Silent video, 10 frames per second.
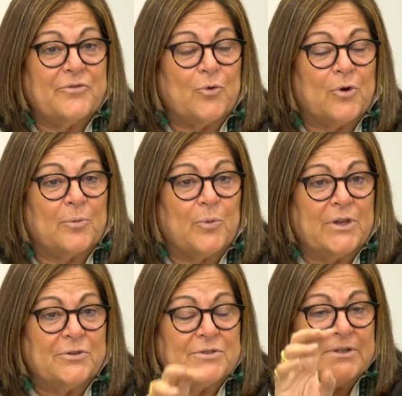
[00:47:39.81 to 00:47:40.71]
forum we
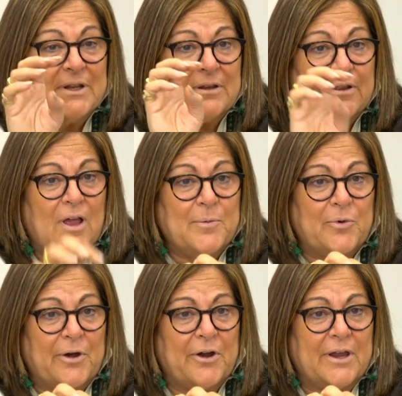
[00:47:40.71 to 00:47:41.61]
used in the
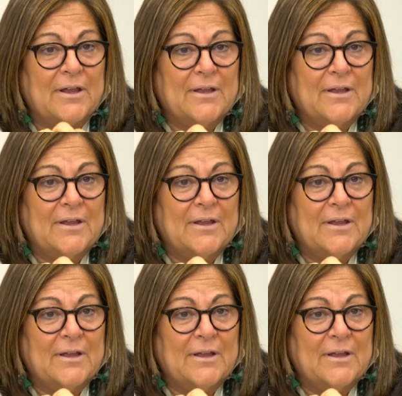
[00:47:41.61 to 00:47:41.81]
library.